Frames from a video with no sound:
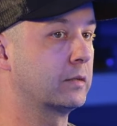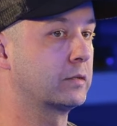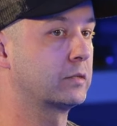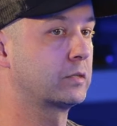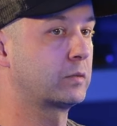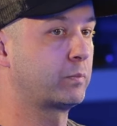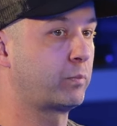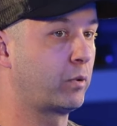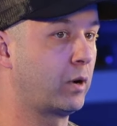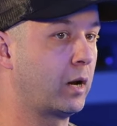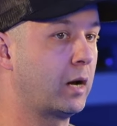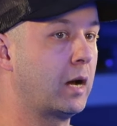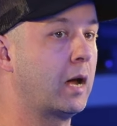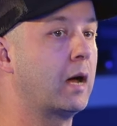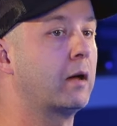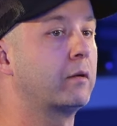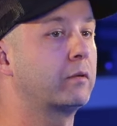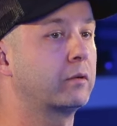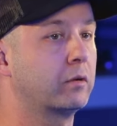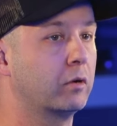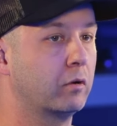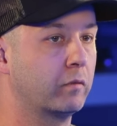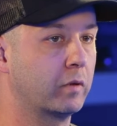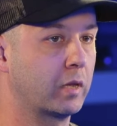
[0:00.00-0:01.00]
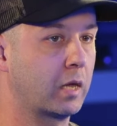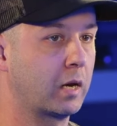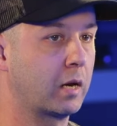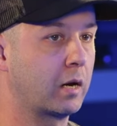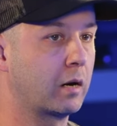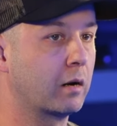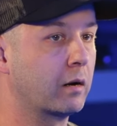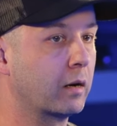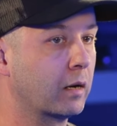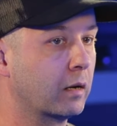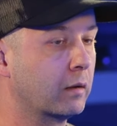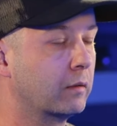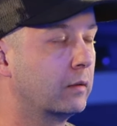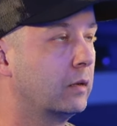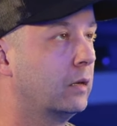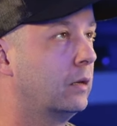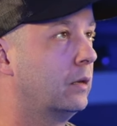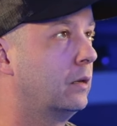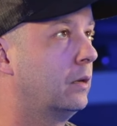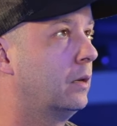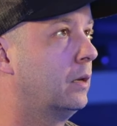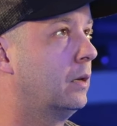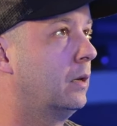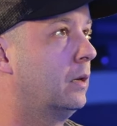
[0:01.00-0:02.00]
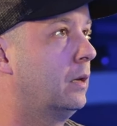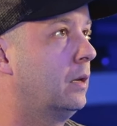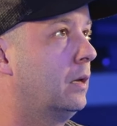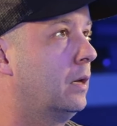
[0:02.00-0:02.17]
gets spread out over that area. Okay.